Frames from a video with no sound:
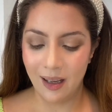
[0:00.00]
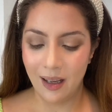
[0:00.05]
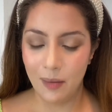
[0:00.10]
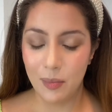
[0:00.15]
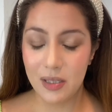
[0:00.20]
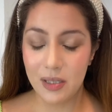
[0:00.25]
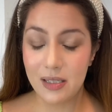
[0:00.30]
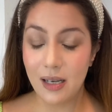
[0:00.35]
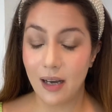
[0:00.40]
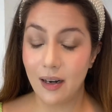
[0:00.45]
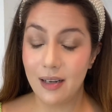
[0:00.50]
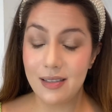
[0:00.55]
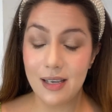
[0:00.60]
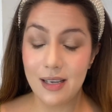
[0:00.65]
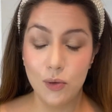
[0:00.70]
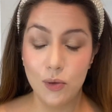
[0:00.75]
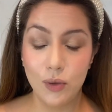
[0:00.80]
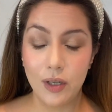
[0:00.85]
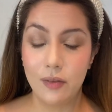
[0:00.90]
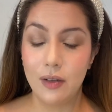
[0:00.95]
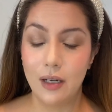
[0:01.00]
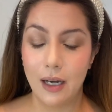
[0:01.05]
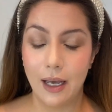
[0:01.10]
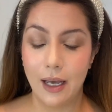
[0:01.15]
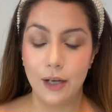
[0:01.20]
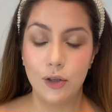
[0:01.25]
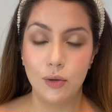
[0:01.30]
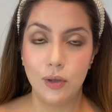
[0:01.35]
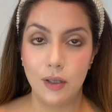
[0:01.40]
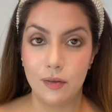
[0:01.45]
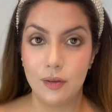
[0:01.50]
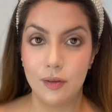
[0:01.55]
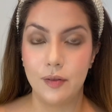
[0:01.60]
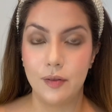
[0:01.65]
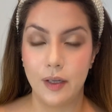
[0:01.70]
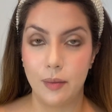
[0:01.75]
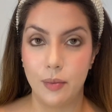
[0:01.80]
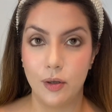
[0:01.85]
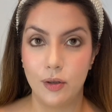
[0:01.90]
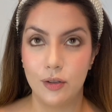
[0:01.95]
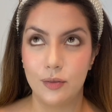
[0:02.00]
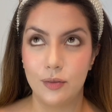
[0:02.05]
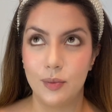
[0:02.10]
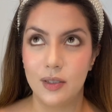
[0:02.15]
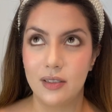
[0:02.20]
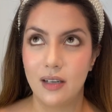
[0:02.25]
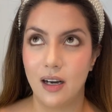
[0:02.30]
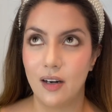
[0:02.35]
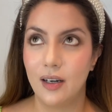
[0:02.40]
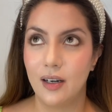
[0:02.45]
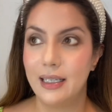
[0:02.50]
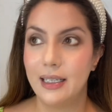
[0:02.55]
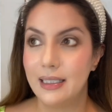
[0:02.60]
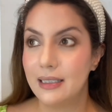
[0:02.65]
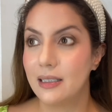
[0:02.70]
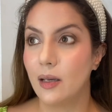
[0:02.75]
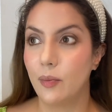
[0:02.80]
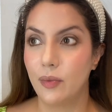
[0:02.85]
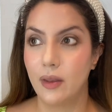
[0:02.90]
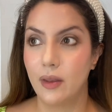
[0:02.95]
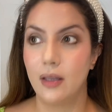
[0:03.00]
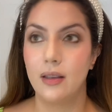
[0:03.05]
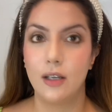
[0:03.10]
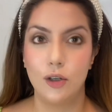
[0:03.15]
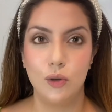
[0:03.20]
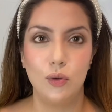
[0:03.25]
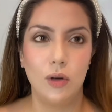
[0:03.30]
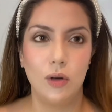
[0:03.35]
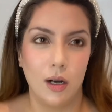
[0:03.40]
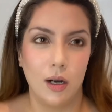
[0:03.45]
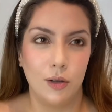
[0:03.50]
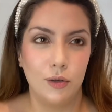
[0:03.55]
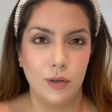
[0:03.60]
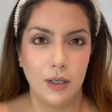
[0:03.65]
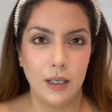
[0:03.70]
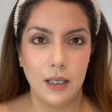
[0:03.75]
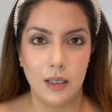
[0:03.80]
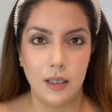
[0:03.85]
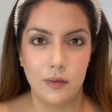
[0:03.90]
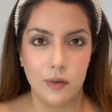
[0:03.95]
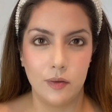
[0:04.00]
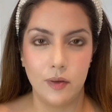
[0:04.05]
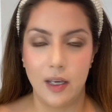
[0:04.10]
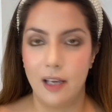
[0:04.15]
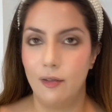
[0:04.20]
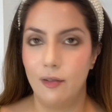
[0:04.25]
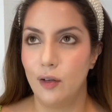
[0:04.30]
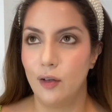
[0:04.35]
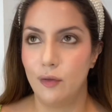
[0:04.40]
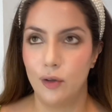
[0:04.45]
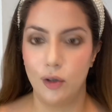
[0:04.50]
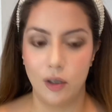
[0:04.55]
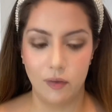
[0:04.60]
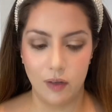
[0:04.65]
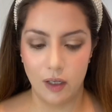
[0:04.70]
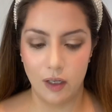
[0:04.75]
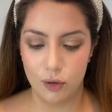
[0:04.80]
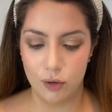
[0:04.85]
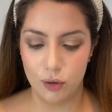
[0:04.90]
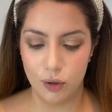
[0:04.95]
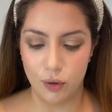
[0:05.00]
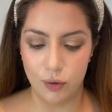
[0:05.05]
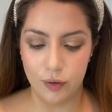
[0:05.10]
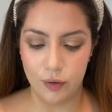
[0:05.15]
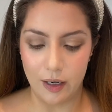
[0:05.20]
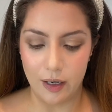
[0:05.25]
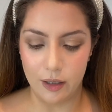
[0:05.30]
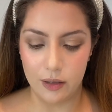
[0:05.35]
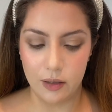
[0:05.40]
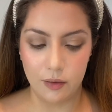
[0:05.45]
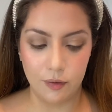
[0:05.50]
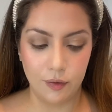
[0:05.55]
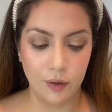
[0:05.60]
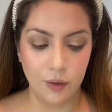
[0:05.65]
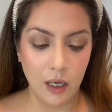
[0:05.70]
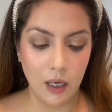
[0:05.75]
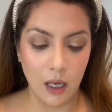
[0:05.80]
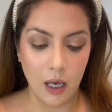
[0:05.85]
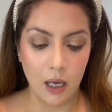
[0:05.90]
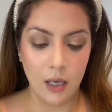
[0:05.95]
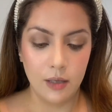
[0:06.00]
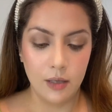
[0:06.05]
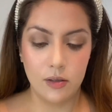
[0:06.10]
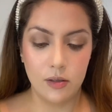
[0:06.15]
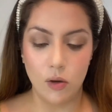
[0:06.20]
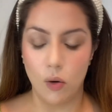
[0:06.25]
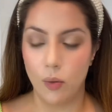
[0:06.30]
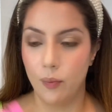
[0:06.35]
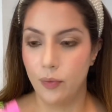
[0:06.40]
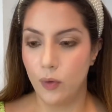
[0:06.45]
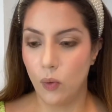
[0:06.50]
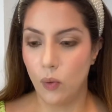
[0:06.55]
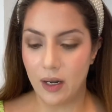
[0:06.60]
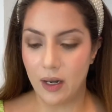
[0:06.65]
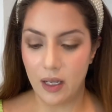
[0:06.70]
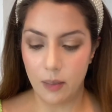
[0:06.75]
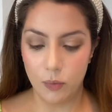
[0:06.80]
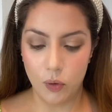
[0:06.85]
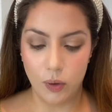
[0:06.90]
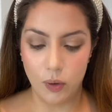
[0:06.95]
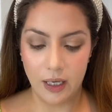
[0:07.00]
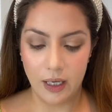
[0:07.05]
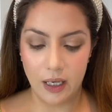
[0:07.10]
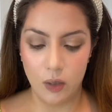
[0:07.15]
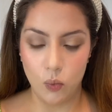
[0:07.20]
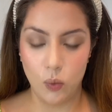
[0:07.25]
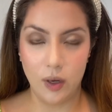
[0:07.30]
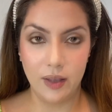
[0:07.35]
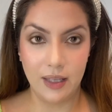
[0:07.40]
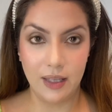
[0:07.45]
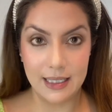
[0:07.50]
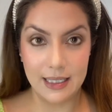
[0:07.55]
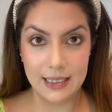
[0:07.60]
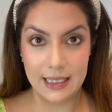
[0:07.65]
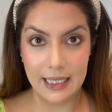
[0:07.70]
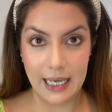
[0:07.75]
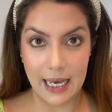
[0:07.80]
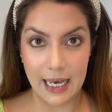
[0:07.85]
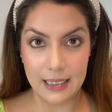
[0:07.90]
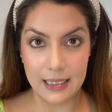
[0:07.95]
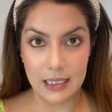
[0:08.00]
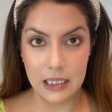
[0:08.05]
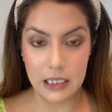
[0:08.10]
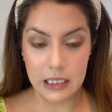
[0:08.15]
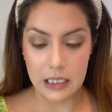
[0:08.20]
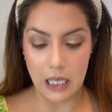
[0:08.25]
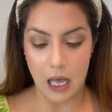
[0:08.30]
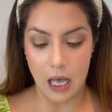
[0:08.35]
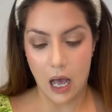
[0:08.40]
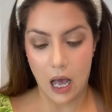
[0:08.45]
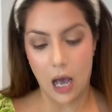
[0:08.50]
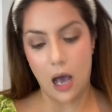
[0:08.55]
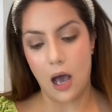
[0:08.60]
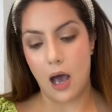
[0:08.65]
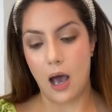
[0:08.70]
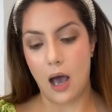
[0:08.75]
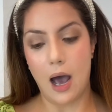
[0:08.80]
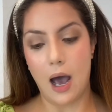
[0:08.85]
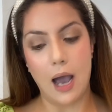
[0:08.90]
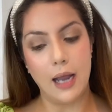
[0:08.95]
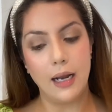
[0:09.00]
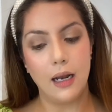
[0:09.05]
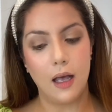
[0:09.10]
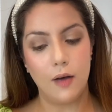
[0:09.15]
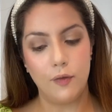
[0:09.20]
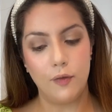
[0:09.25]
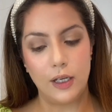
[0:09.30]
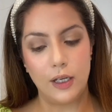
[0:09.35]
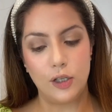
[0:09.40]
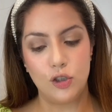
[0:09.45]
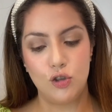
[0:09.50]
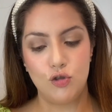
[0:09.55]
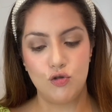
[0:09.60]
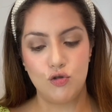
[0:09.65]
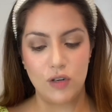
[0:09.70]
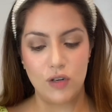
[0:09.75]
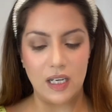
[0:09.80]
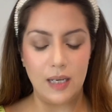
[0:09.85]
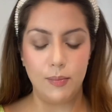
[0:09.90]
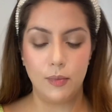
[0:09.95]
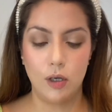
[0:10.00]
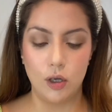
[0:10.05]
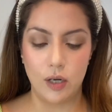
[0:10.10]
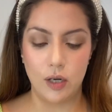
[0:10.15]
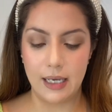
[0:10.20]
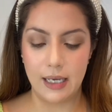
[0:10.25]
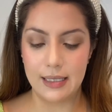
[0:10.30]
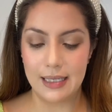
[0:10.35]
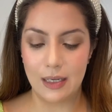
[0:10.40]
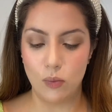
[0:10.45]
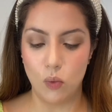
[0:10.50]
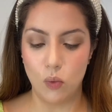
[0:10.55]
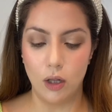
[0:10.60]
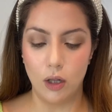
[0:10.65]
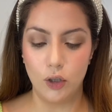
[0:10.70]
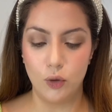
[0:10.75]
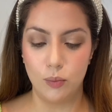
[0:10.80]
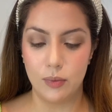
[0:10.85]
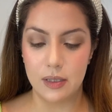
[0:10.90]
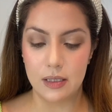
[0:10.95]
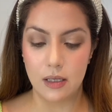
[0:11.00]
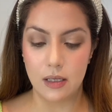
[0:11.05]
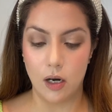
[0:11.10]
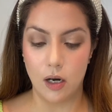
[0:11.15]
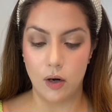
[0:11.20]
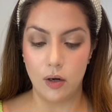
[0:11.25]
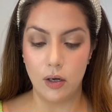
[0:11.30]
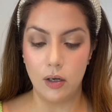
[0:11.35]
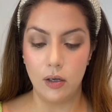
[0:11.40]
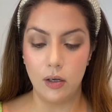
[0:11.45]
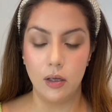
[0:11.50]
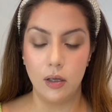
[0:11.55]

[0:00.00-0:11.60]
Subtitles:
Mascaras I don't even like to give away, because mascara is something that you can't really give away even if you're giving it to your relative. So the one I'm going in with is the Essence I Love Extreme Crazy Volume Mascara.